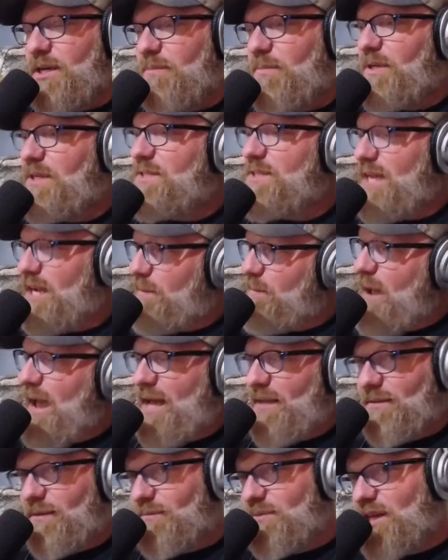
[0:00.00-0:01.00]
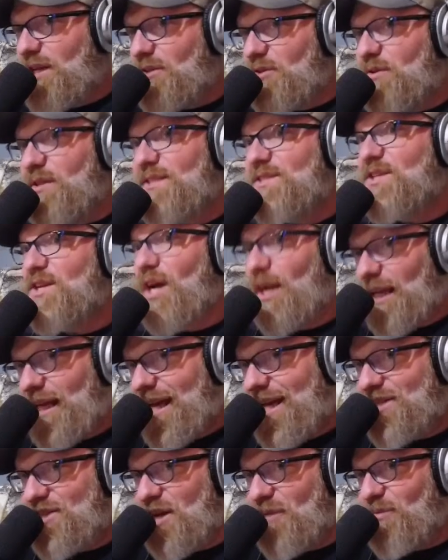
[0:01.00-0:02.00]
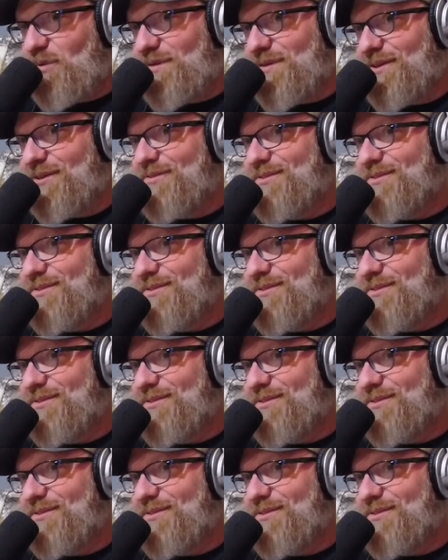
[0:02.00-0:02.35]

But he's like, man, I'm telling you, that's going to catch up with you.